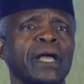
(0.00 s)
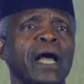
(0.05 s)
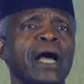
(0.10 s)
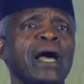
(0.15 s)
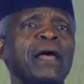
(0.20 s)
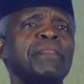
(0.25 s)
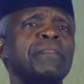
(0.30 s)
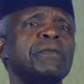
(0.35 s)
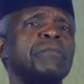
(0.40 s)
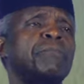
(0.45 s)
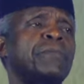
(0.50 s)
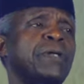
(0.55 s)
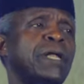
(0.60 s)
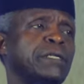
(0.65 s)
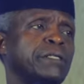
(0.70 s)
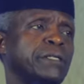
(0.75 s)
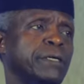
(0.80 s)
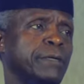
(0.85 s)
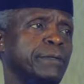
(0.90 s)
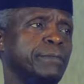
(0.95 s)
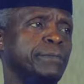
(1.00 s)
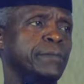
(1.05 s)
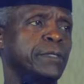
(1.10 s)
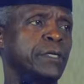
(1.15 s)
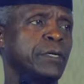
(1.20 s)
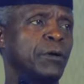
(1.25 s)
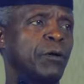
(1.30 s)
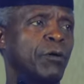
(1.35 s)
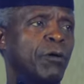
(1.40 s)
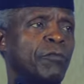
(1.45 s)
I had the pleasure
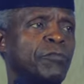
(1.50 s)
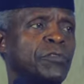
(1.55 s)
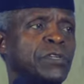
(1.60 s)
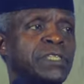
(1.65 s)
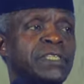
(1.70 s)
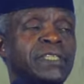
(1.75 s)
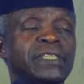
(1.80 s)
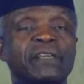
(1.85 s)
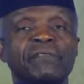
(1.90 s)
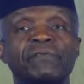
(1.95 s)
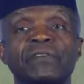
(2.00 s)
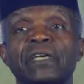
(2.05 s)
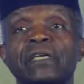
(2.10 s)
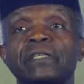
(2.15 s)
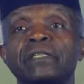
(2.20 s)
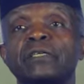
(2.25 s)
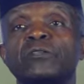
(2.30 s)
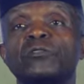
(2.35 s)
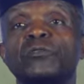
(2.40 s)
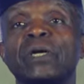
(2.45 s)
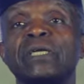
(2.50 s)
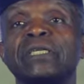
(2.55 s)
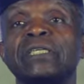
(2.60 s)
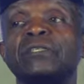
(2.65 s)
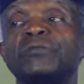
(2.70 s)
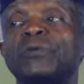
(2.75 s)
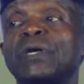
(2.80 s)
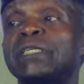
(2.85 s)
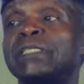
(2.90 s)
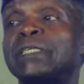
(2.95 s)
of receiving the
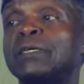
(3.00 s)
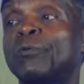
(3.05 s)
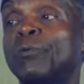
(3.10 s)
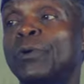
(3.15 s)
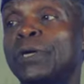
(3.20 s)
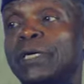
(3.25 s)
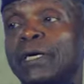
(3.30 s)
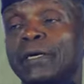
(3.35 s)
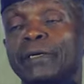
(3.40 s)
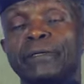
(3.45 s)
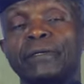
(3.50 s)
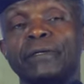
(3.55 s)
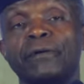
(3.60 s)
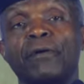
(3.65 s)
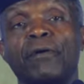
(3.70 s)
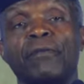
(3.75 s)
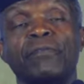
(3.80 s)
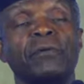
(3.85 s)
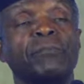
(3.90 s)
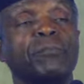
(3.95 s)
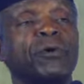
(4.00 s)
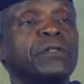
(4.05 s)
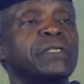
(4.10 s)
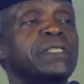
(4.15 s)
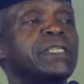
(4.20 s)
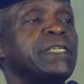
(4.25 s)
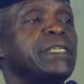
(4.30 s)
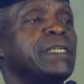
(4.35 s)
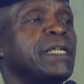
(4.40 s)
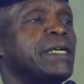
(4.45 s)
2020 winner of the
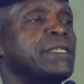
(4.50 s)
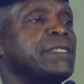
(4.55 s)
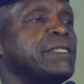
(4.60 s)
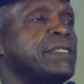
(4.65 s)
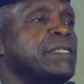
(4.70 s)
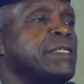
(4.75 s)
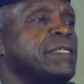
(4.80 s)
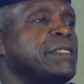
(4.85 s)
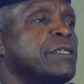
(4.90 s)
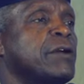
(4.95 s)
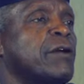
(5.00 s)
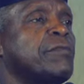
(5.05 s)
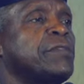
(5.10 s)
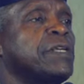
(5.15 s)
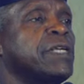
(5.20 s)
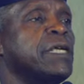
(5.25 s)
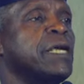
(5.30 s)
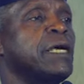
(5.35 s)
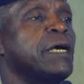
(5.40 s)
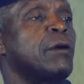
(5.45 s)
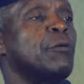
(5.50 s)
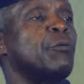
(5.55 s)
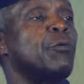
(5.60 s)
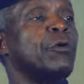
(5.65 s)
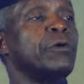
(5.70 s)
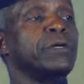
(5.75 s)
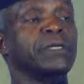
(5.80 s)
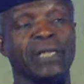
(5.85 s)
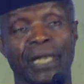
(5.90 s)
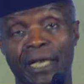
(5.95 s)
Maltina Teacher of the Year
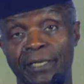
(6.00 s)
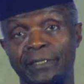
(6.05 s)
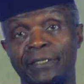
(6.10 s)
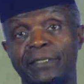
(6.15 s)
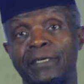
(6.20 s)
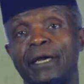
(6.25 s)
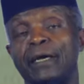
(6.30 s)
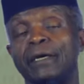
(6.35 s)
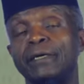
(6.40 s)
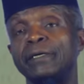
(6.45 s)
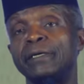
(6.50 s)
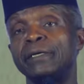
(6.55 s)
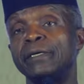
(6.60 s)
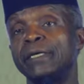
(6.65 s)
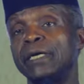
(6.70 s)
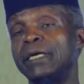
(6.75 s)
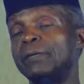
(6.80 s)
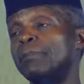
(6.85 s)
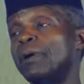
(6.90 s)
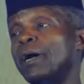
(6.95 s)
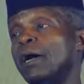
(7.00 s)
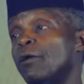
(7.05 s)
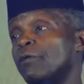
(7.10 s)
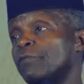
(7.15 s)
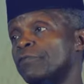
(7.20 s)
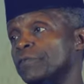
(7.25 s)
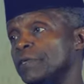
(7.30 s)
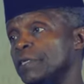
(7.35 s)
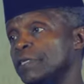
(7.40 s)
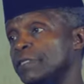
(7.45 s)
Award last year in my
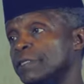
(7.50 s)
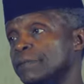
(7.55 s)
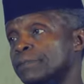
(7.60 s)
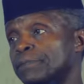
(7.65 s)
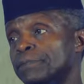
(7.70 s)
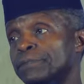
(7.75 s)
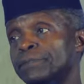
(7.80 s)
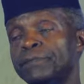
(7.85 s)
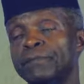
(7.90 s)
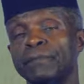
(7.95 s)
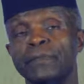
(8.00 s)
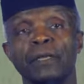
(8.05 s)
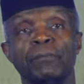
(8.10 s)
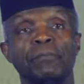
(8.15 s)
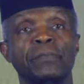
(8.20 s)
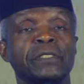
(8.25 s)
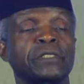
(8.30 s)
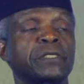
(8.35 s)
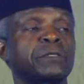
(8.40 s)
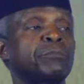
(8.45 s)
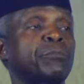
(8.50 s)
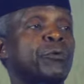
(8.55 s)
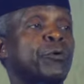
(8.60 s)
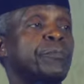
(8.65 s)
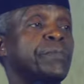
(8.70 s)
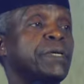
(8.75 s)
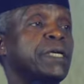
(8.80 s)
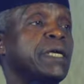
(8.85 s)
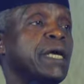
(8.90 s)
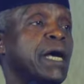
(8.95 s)
office, Mrs.
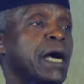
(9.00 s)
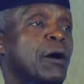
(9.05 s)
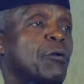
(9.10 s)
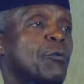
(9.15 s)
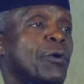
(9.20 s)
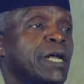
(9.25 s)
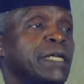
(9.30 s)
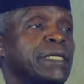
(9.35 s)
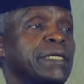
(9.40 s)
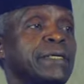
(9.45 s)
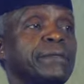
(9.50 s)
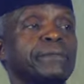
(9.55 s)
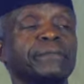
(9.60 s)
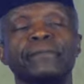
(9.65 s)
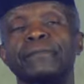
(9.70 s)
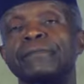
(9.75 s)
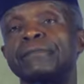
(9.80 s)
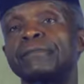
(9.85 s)
Bumi Awani,